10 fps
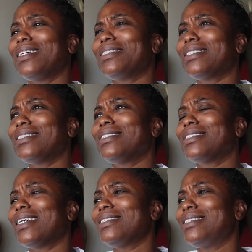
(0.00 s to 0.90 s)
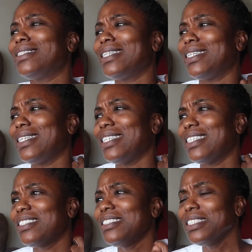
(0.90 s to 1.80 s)
It's disgusting.
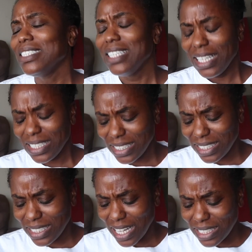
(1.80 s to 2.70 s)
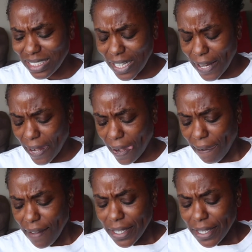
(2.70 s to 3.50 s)
It's disgusting.